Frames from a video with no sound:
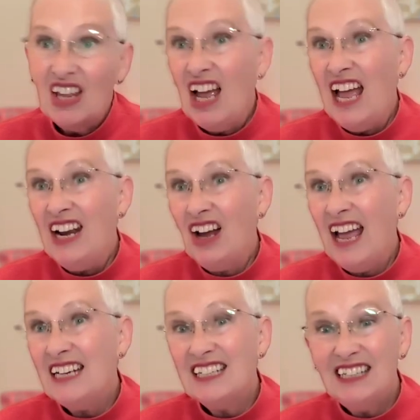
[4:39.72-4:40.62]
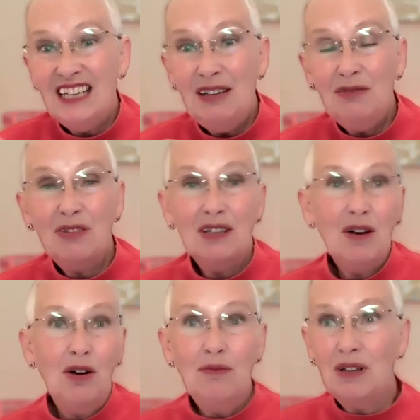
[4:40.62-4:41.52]
I had to leave the
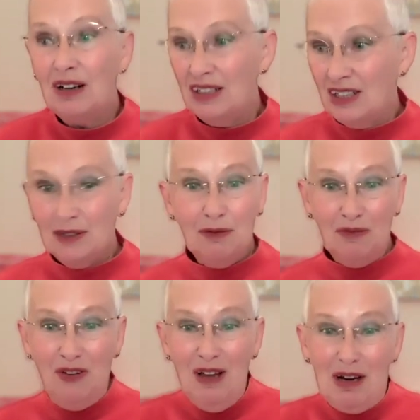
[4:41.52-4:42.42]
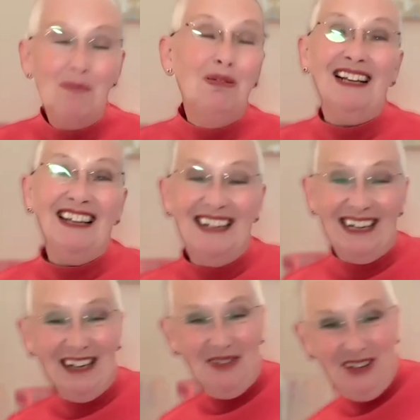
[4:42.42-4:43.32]
home that I just completely and
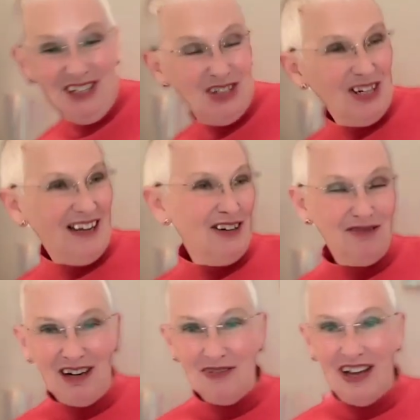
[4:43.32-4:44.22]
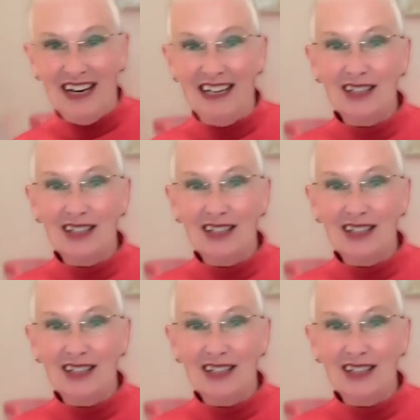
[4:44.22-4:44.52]
utterly finished renovating.